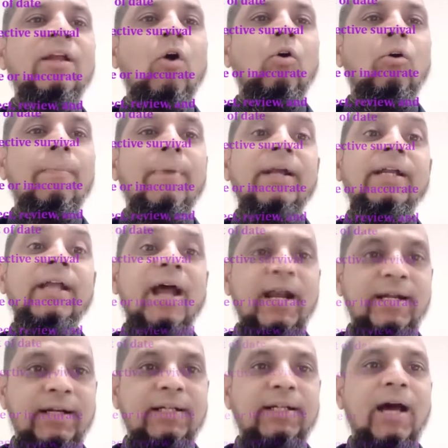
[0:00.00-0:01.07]
documents
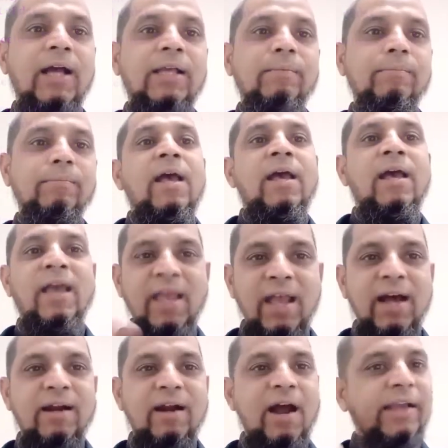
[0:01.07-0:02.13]
at a time.
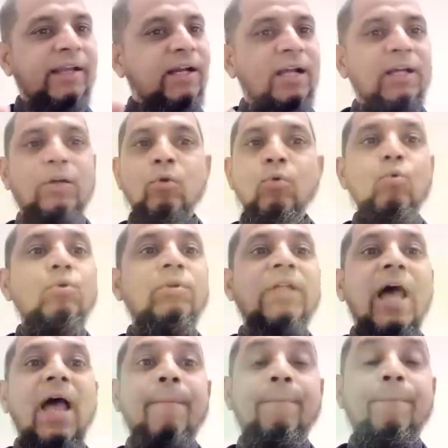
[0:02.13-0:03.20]
Here I conclude
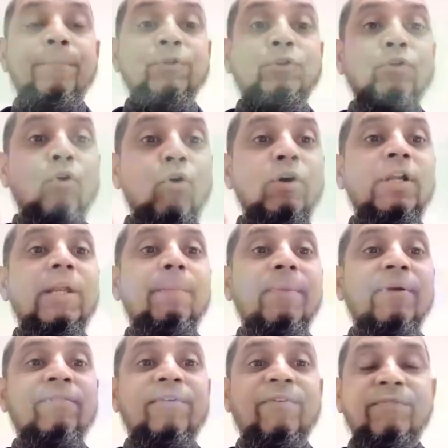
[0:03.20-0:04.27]
the episode
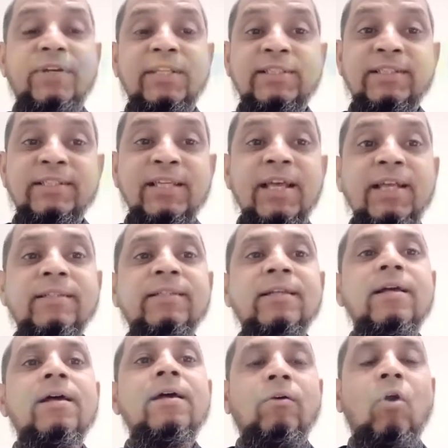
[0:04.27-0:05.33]
number 56,
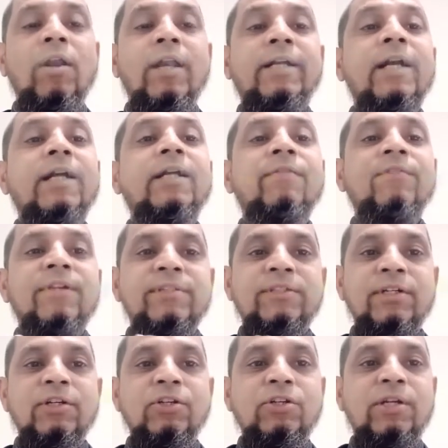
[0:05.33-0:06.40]
Qualitative
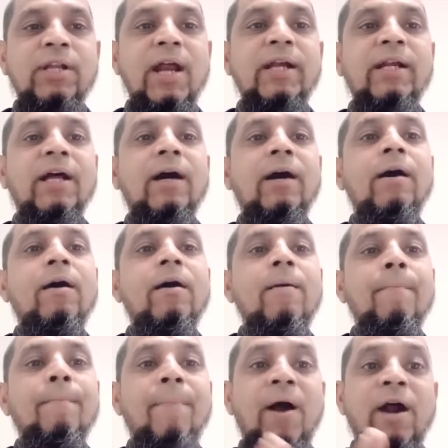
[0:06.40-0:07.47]
Research Data,
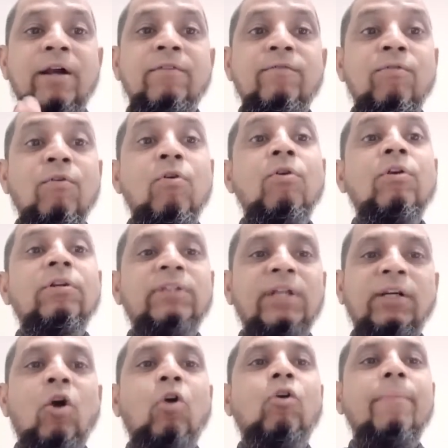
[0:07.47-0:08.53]
Part 4, the
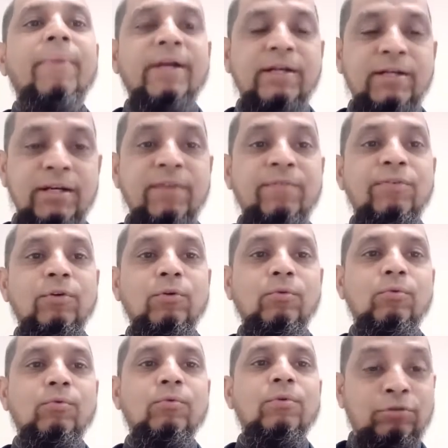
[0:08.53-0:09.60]
Document Review.
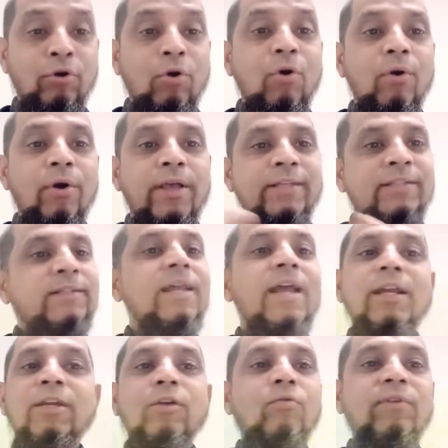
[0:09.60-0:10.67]
So
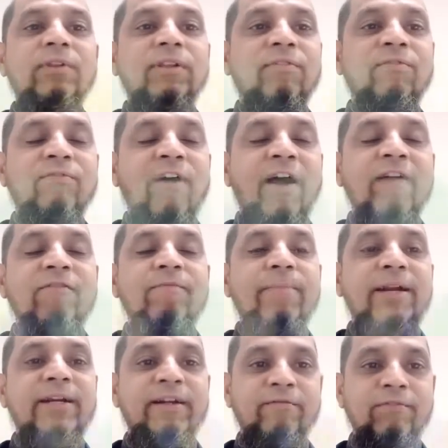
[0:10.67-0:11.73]
stay tuned with the
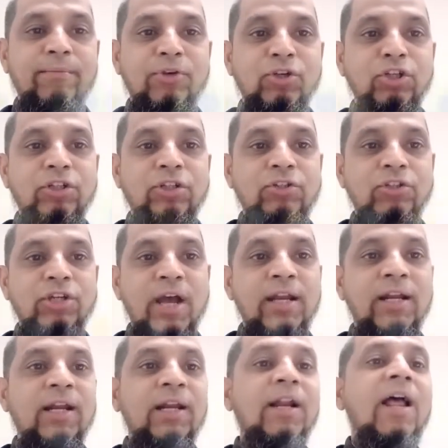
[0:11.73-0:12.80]
5-Minute Information
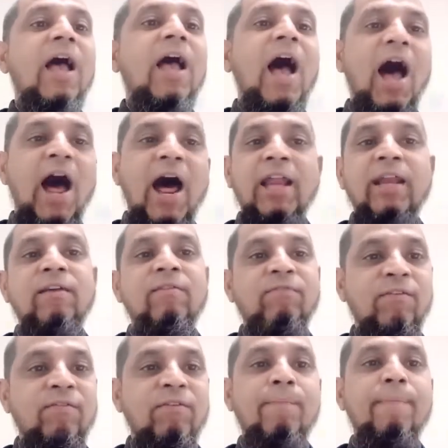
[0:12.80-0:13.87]
channel and
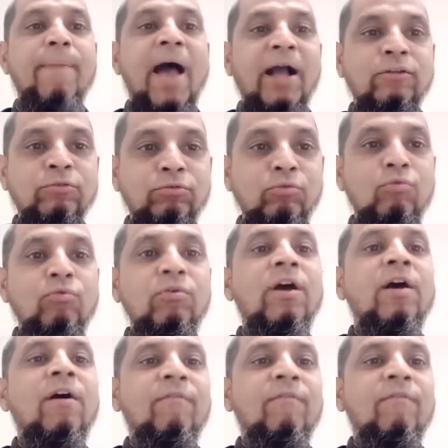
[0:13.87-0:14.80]
we'll be back soon with